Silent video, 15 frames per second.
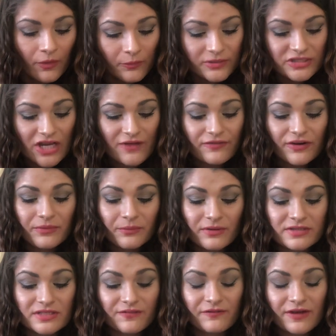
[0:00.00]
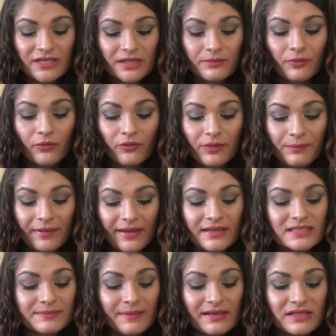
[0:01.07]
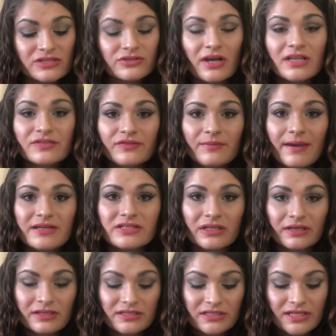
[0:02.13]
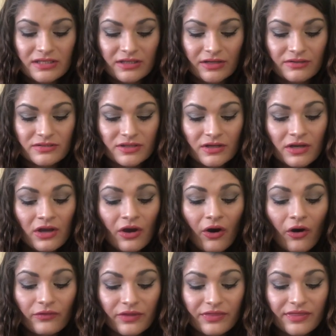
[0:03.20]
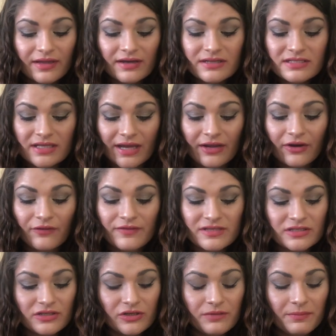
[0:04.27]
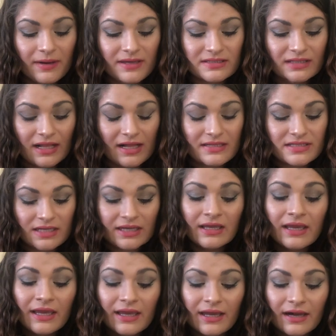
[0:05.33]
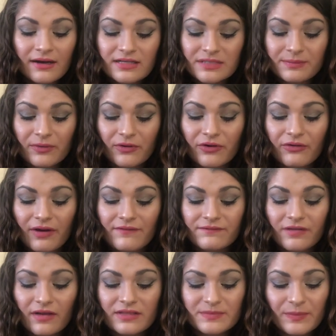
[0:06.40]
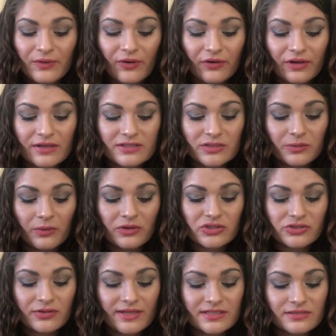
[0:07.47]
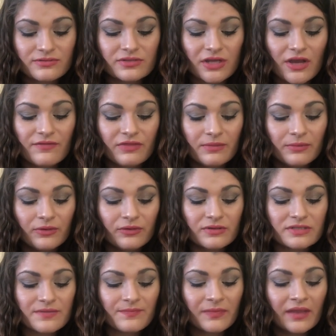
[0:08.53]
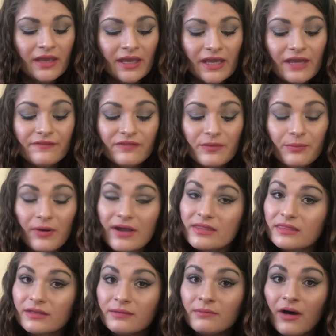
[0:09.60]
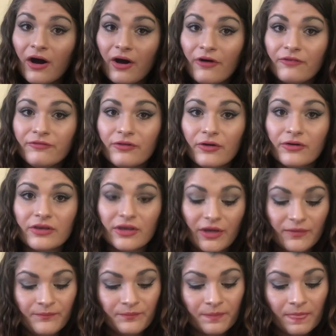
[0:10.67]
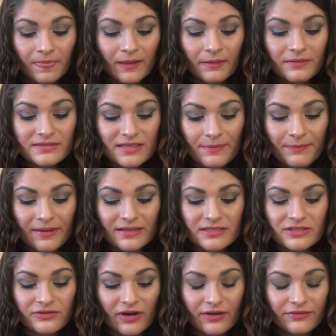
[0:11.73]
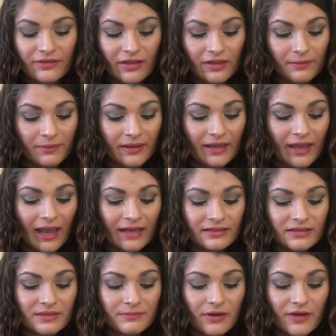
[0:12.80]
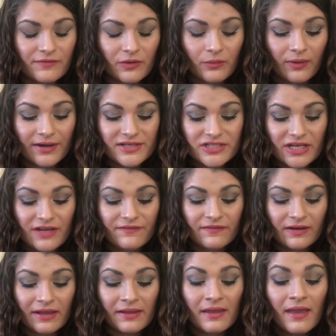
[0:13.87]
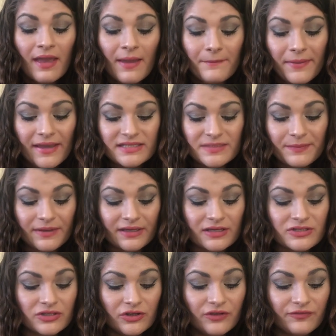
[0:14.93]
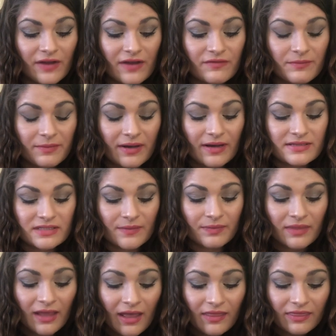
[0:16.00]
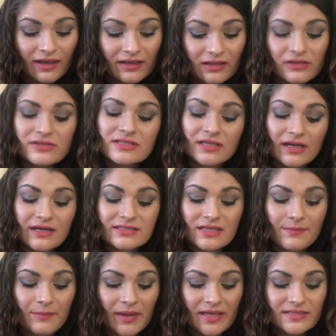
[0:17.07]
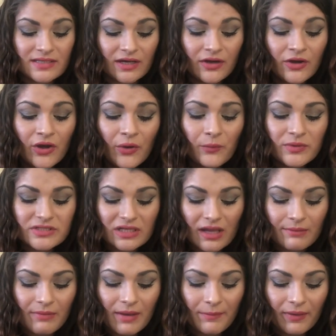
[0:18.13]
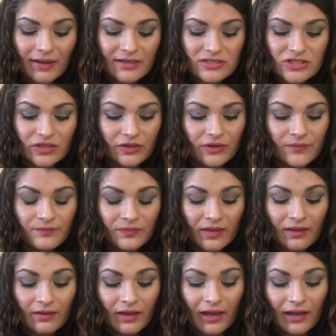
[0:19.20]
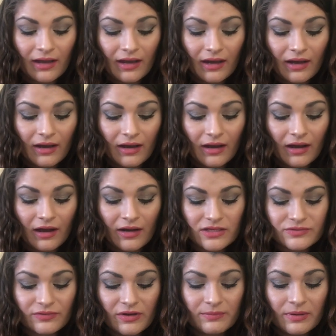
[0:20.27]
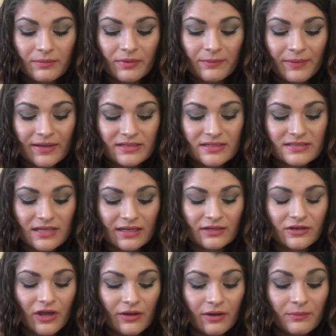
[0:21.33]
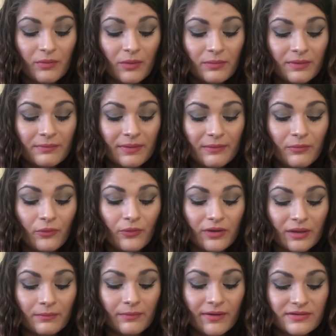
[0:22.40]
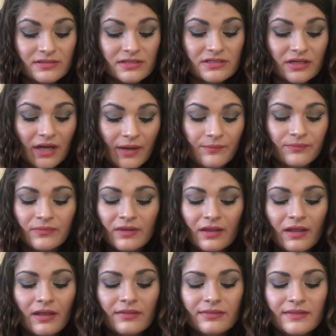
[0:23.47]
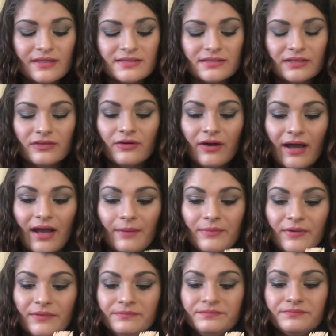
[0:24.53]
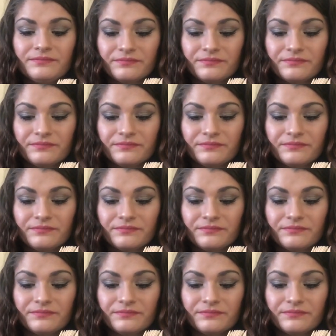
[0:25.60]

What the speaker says: Whichever it was, the freedom or the peace, Peter's transformation continued. On the third day of his new personality, he asked to borrow grandfather's binoculars to watch trestles over the moors. If you break them, I'll flog you, said Peter's grandfather, but he handed them over quite cheerfully, Peter being his new favourite person. Thank you, sir, said Peter. Would you like my bike too? Asked Rupert, but Peter said no, he'd probably be walking most of the time. This did not happen.